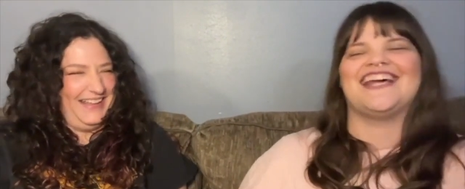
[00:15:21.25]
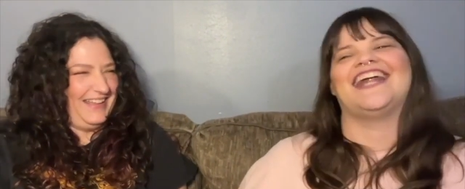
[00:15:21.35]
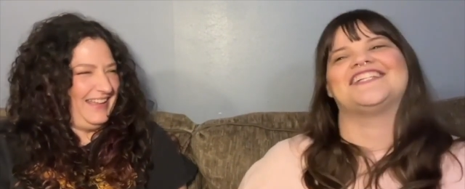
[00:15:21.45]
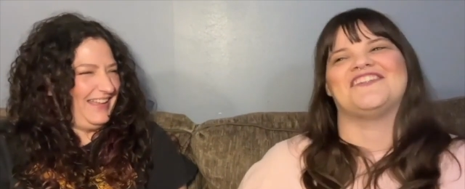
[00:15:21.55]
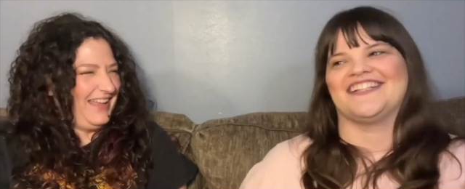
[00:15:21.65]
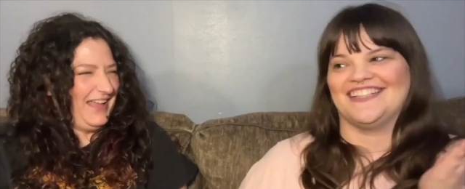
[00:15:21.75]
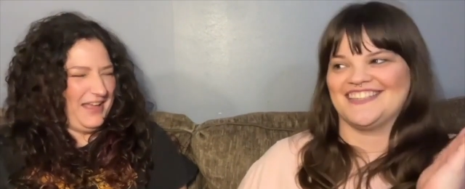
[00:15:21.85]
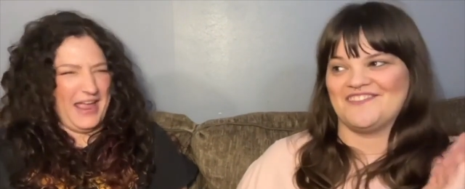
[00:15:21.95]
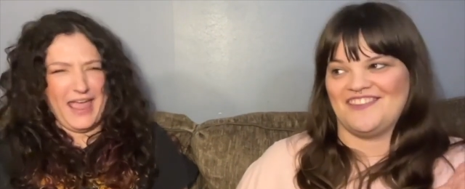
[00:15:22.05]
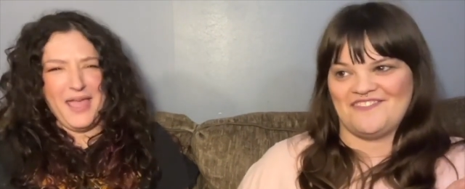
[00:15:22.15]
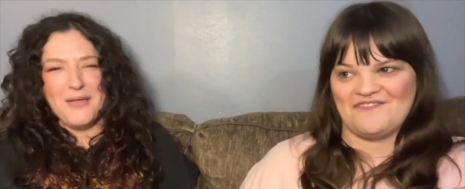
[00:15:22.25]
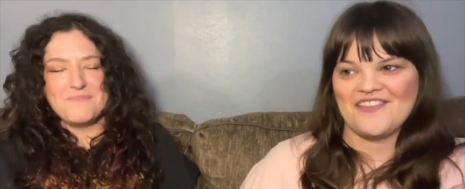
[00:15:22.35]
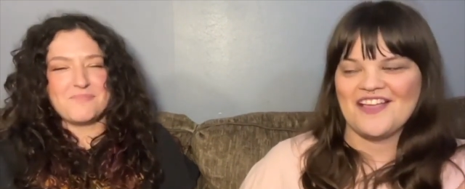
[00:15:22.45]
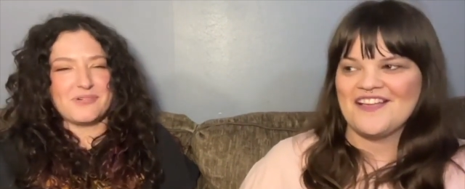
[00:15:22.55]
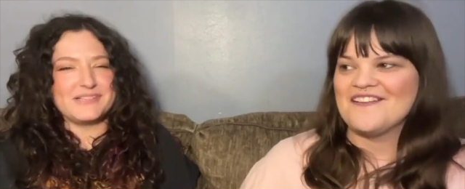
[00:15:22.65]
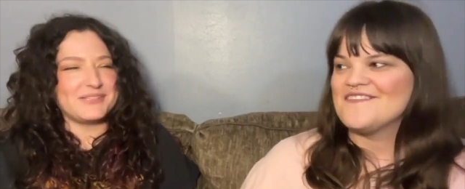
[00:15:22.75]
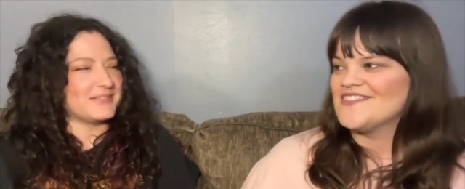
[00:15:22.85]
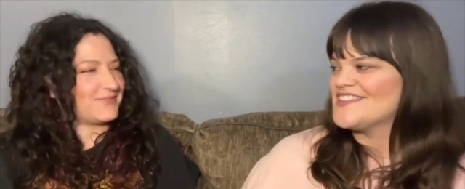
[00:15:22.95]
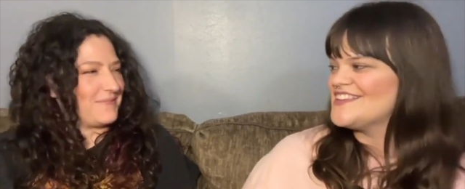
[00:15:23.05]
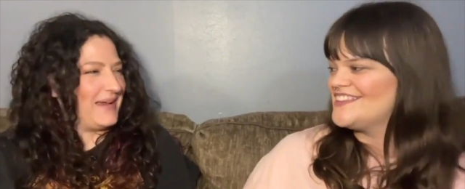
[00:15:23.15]
Speaker 1: not expecting to
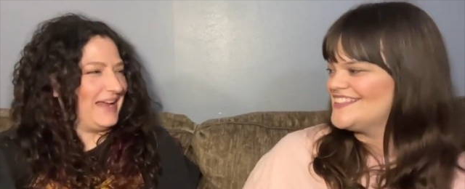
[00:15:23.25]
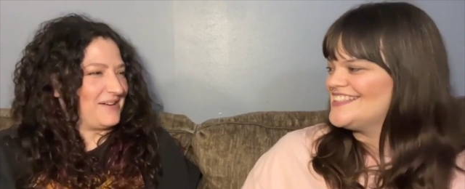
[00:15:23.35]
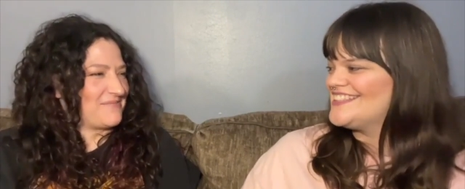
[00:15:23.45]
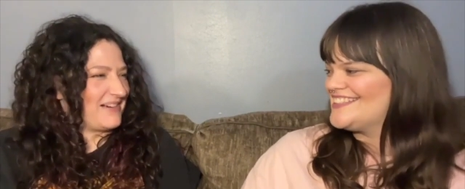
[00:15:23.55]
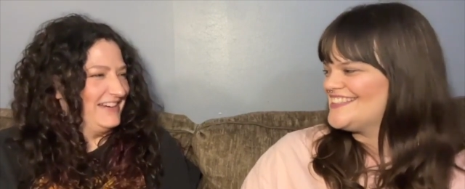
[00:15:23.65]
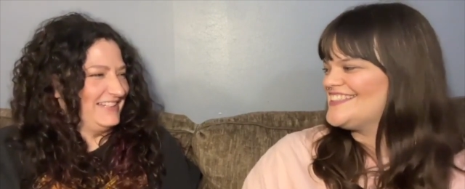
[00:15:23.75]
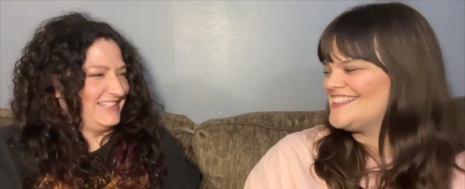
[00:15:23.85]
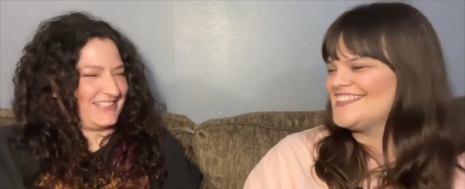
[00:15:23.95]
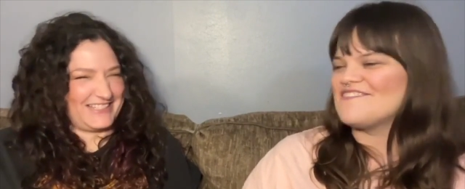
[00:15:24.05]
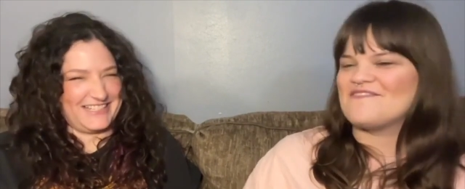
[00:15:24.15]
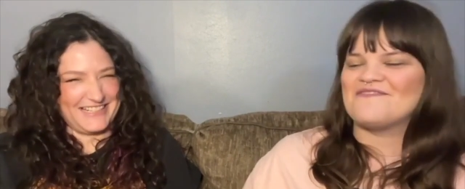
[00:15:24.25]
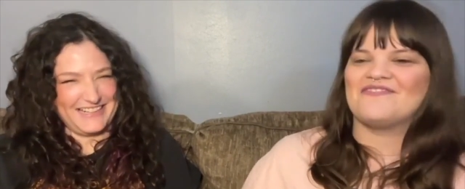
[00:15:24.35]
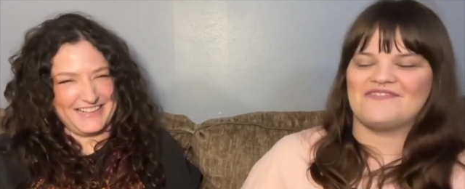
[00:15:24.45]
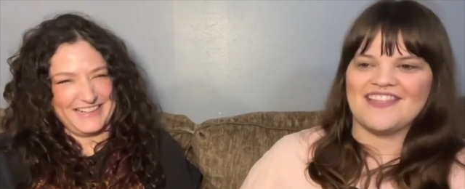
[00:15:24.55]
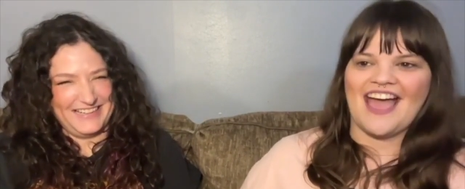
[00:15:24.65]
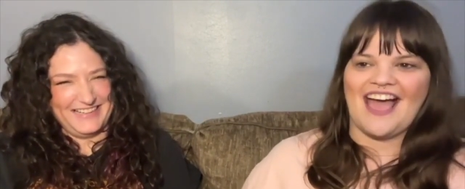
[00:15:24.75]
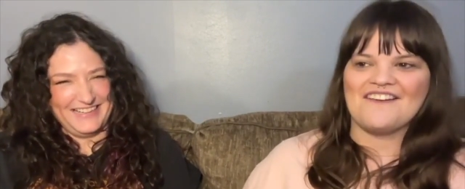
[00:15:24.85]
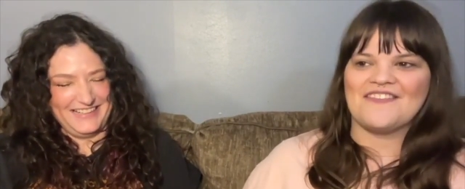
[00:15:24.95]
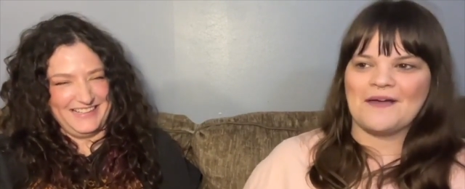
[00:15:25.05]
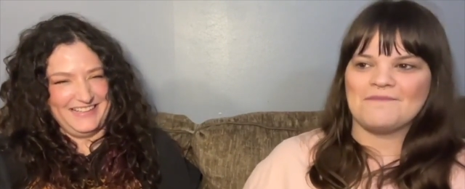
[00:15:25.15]
bristles for my hairbrush. To have
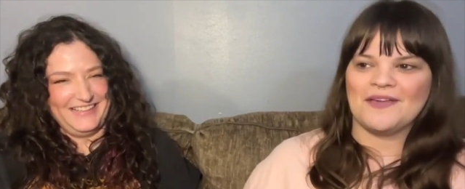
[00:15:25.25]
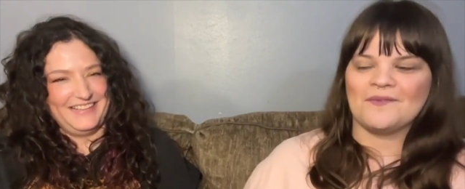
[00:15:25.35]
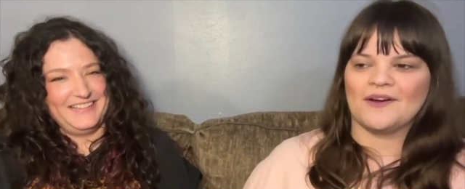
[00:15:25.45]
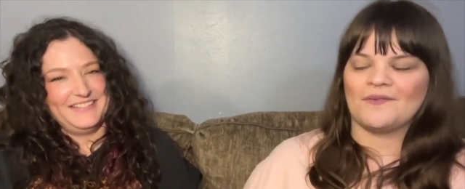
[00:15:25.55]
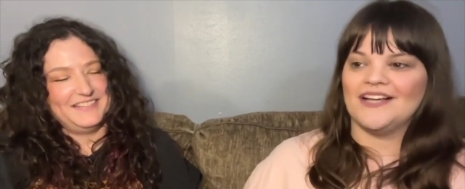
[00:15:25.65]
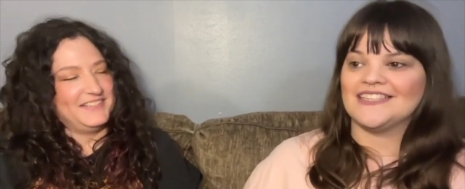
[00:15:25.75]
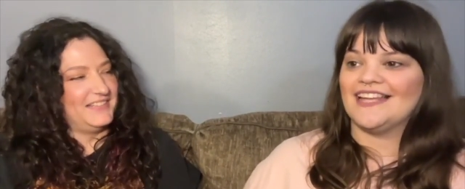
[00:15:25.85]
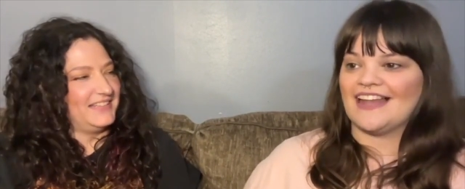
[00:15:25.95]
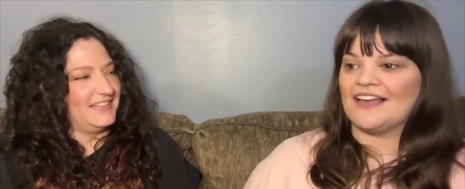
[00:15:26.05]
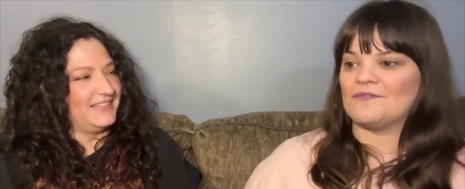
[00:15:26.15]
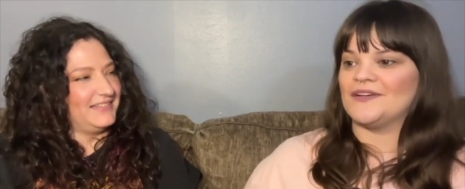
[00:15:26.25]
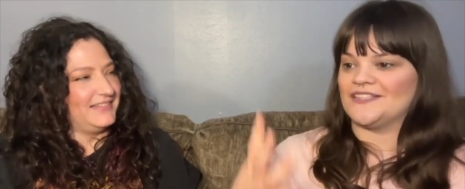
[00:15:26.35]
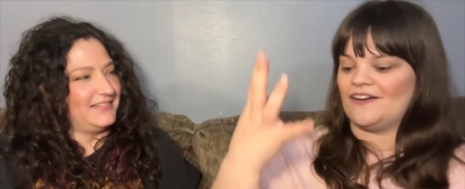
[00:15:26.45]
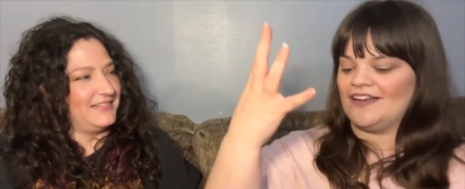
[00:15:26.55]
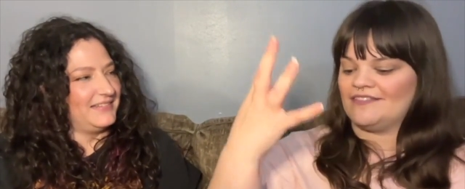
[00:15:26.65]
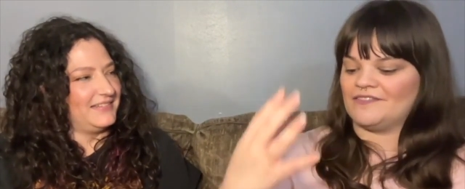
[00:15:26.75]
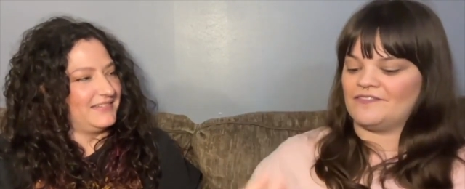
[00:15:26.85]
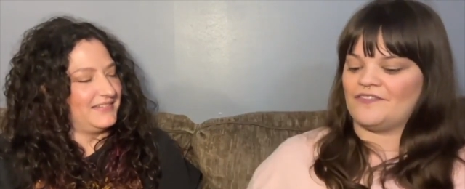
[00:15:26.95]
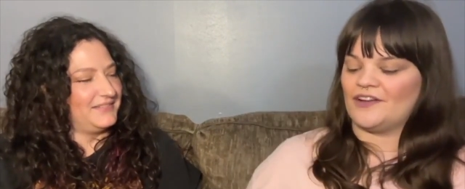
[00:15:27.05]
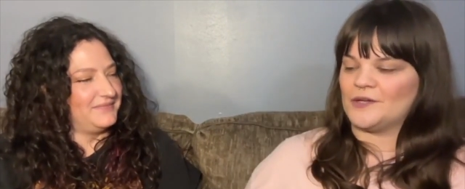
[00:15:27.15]
Speaker 2: that be what it was, and like we saw it
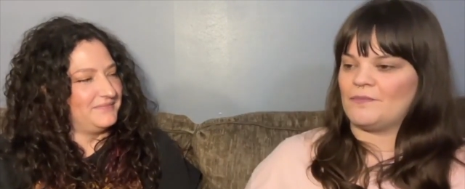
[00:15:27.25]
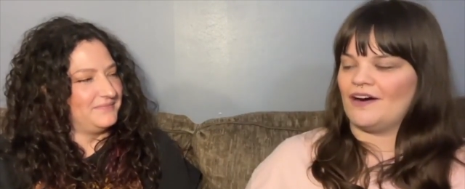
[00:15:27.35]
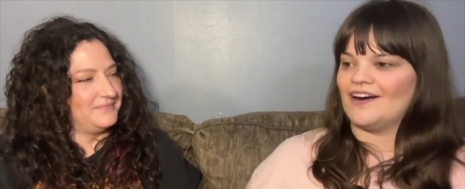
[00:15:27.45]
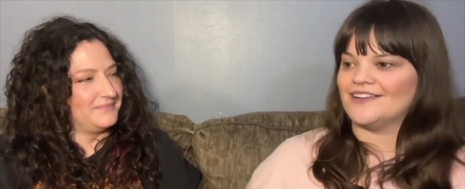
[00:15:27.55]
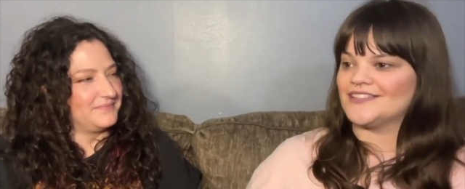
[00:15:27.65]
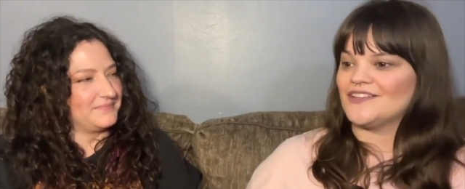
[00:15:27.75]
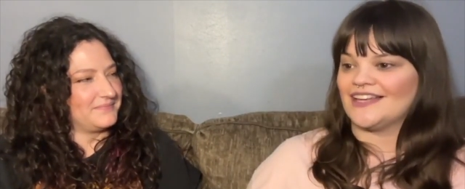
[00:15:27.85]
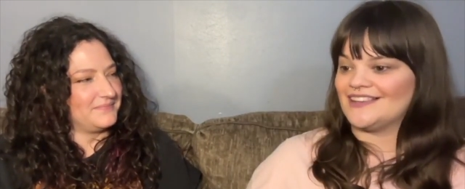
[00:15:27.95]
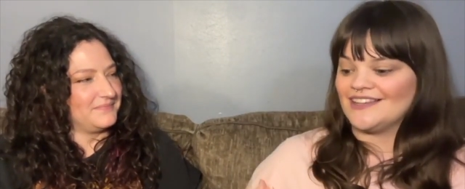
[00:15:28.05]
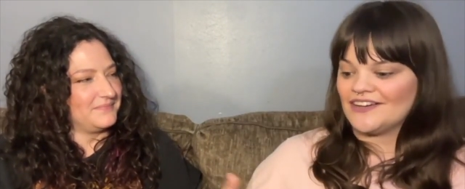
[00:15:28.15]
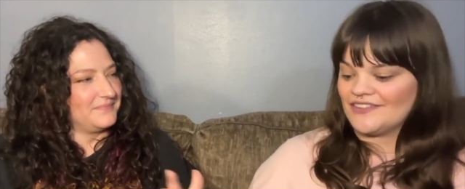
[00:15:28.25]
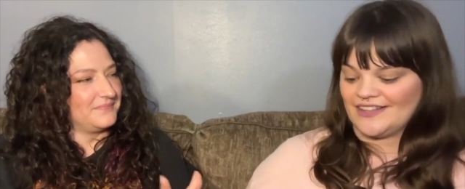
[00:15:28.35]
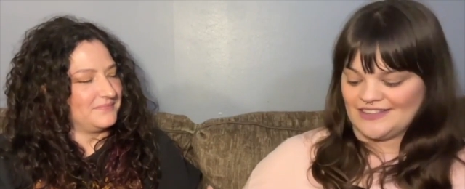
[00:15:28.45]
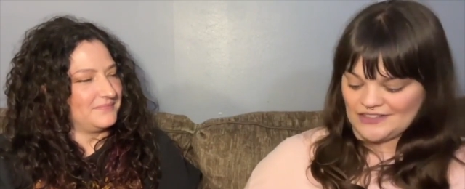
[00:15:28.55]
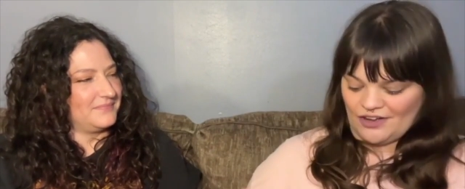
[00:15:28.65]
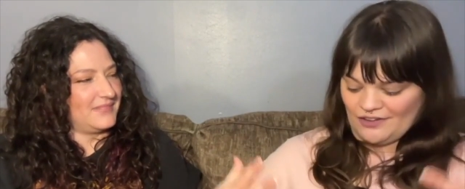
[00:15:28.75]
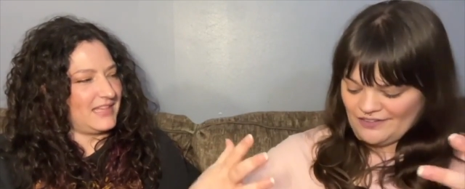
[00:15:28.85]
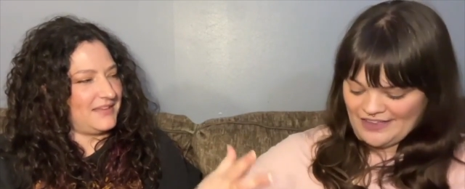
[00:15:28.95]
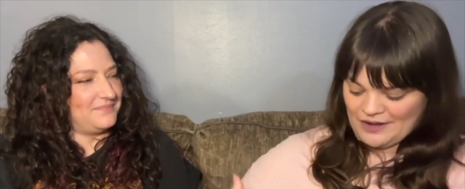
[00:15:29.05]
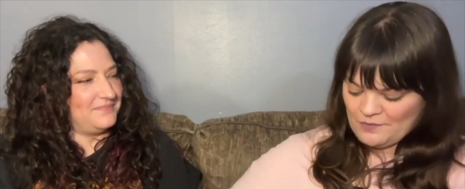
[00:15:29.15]
fall apart. So like literally, that's all mm,
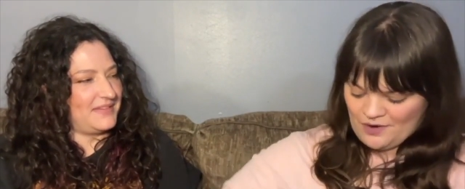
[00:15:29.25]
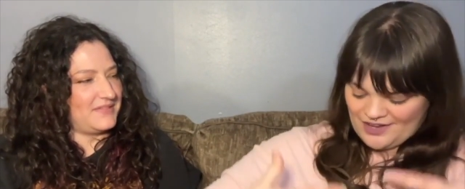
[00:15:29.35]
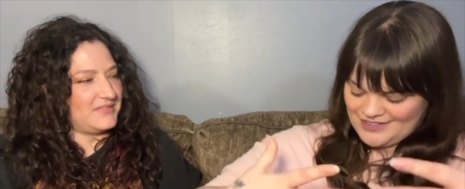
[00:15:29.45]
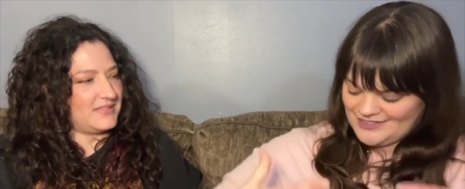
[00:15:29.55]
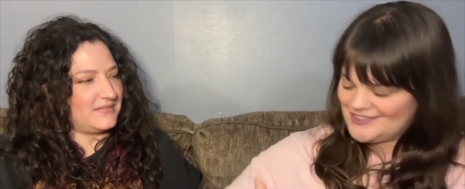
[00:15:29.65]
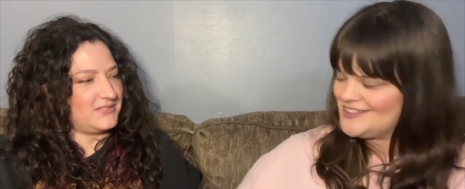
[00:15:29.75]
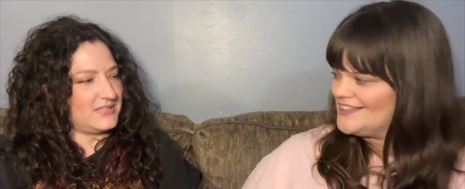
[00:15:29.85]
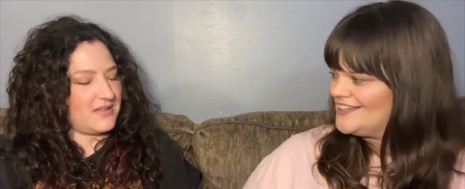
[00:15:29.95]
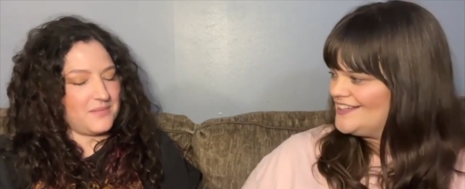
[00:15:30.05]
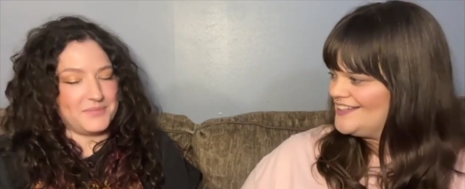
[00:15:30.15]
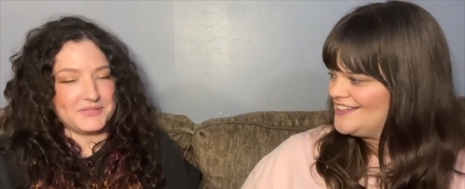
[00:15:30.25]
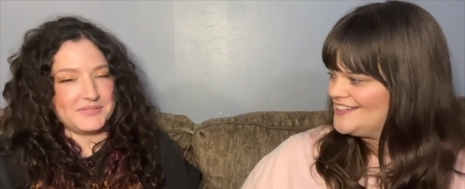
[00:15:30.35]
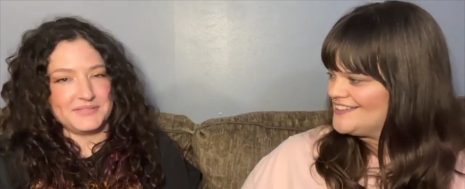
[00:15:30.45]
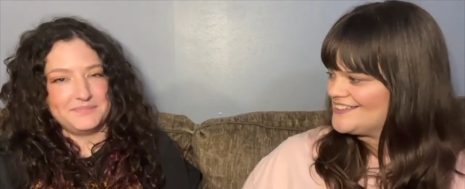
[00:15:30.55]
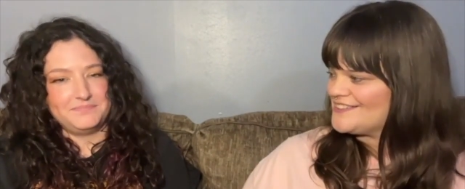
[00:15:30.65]
that it mm-hmm. was. Just, just
Speaker 1: compost.